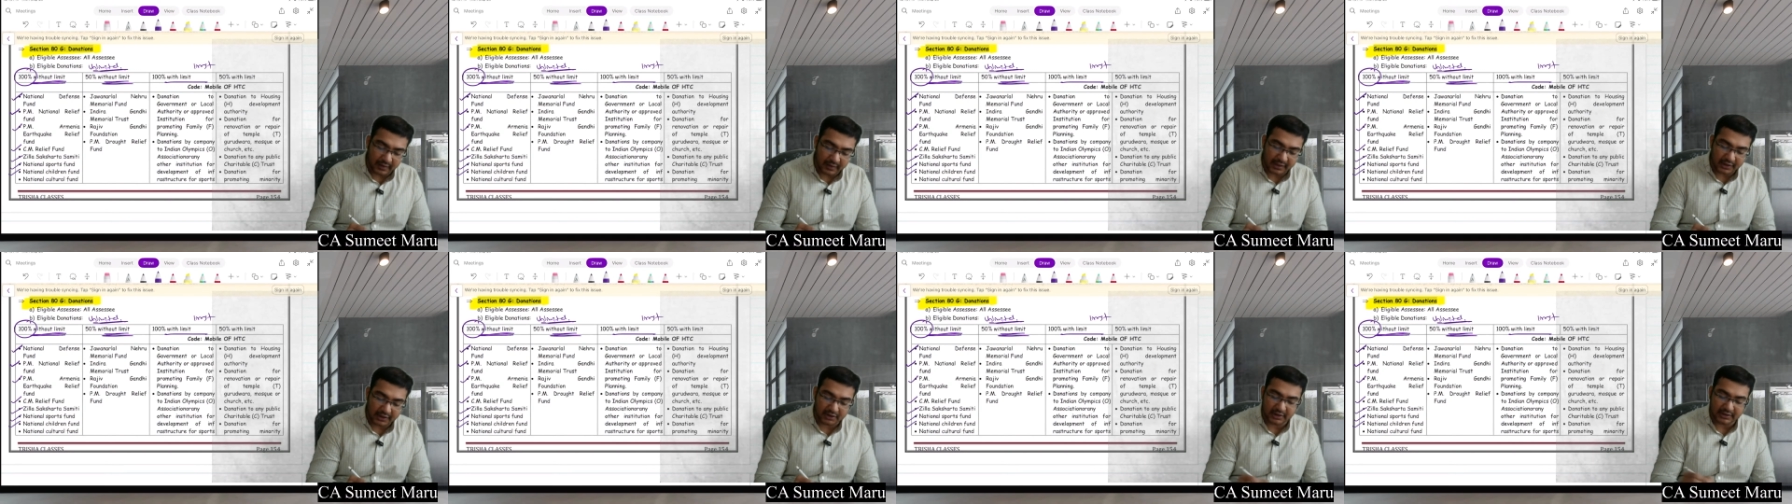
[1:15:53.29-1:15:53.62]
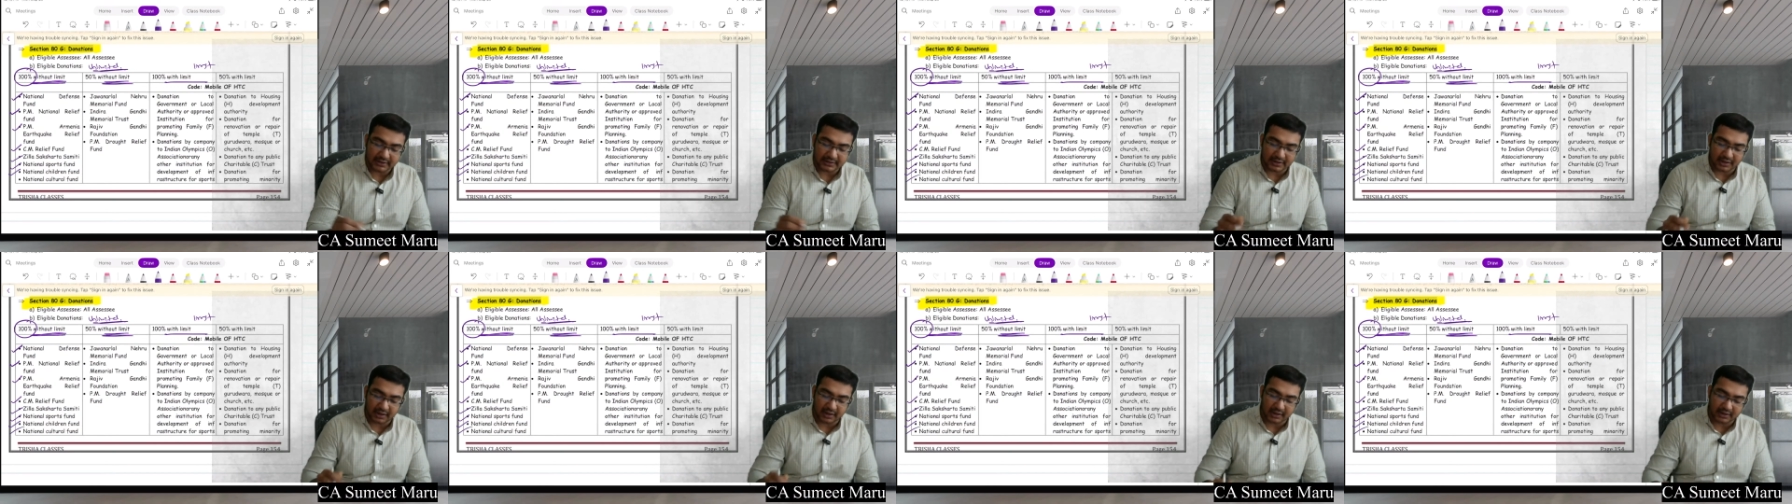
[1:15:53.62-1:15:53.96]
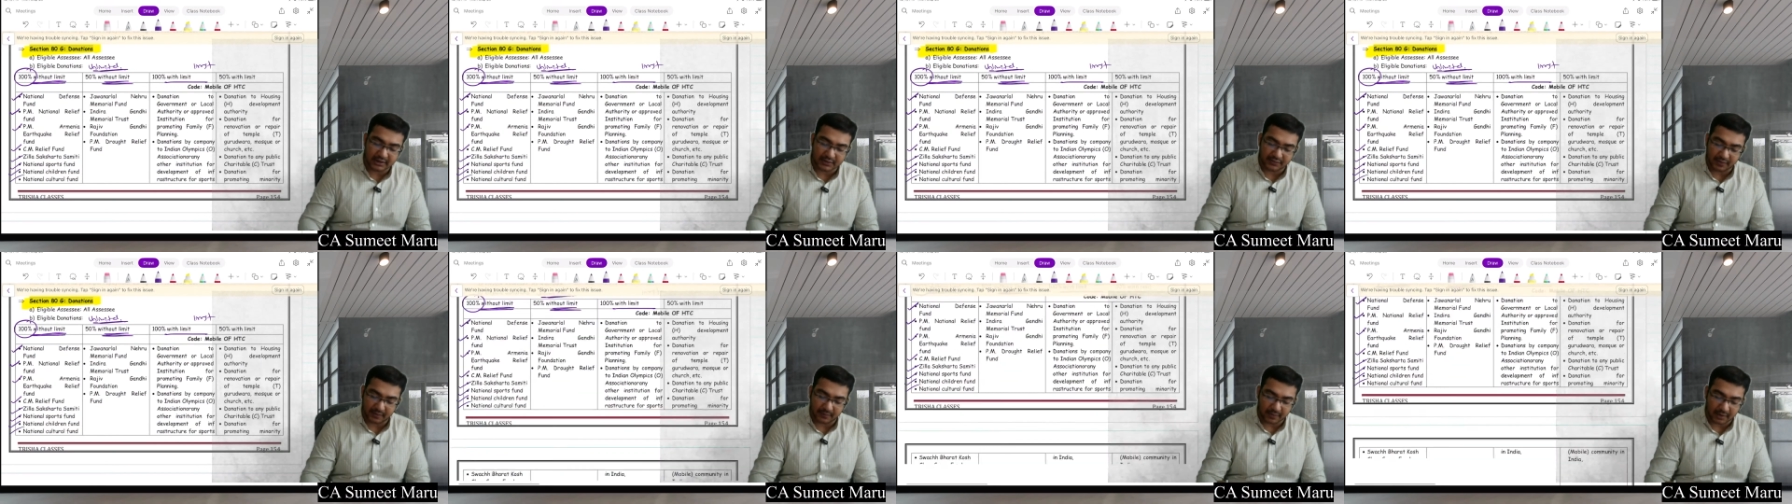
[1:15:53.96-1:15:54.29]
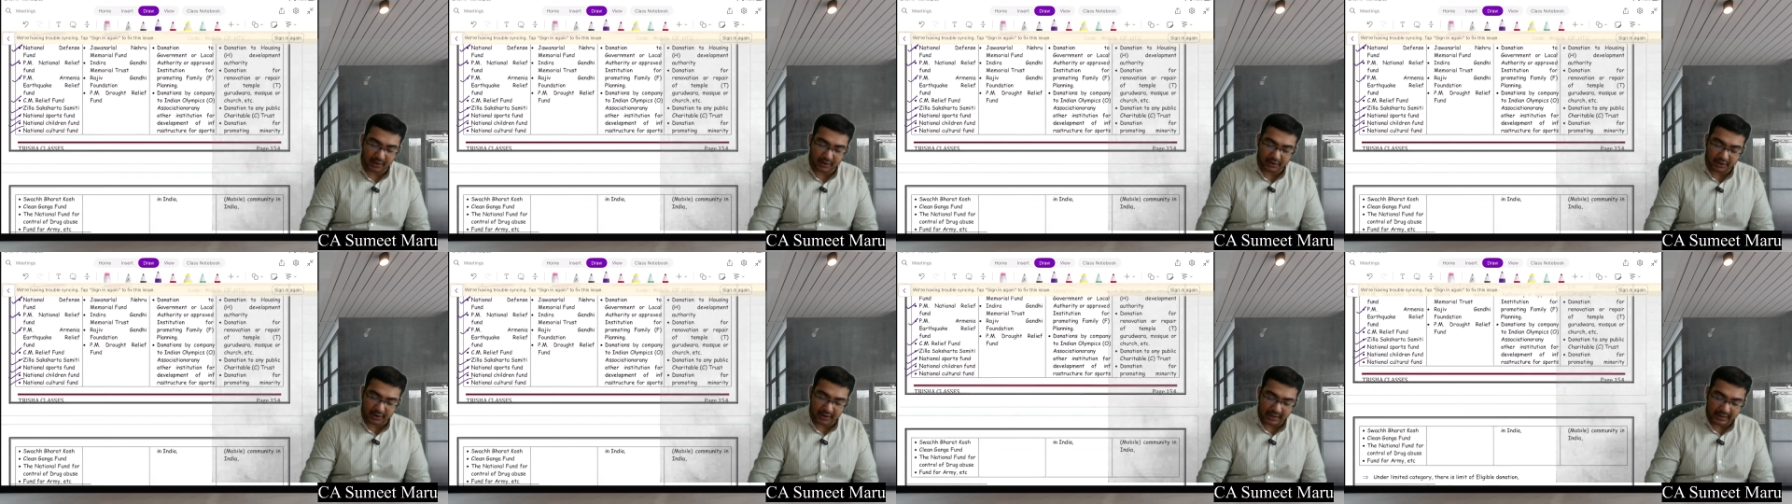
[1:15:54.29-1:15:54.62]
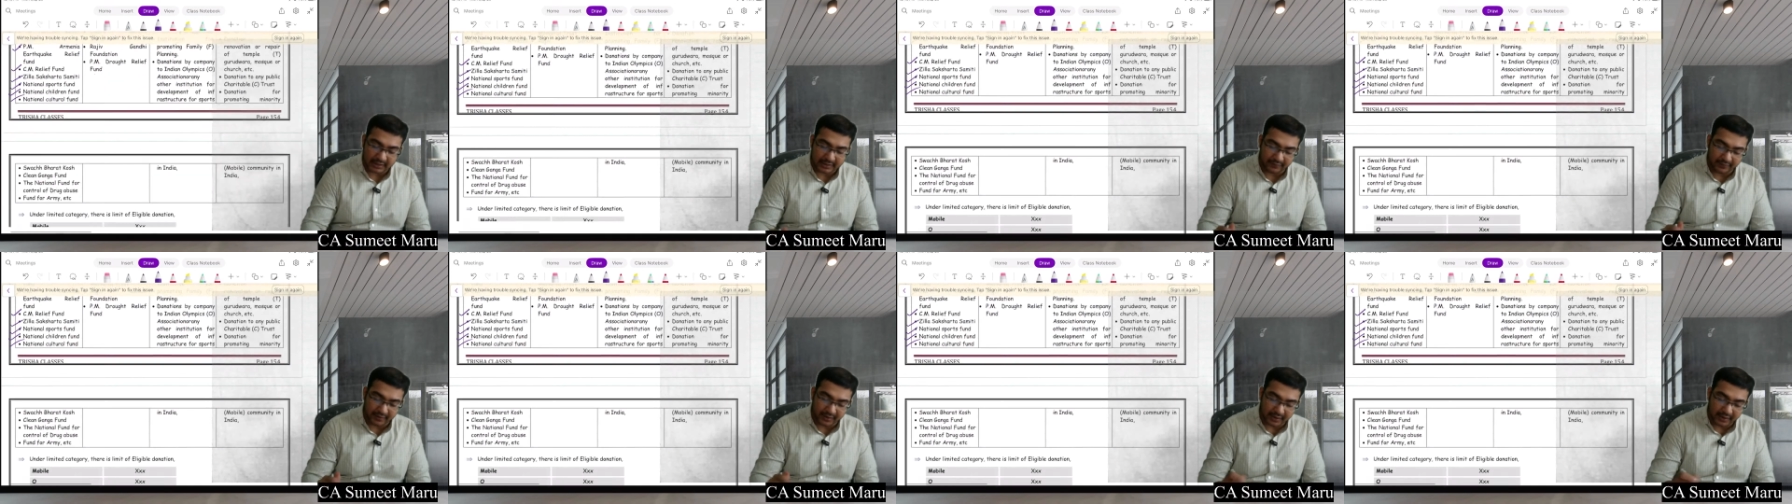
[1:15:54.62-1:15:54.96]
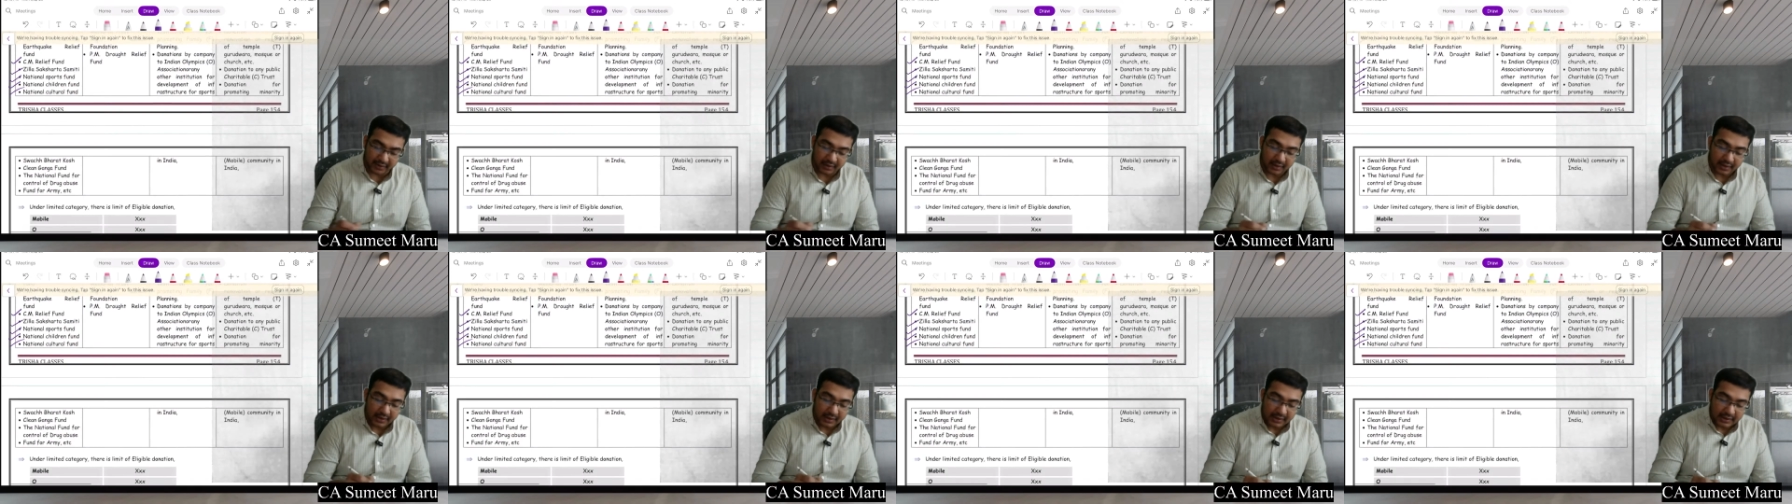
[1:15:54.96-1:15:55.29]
National Children's Fund, Cultural Activity,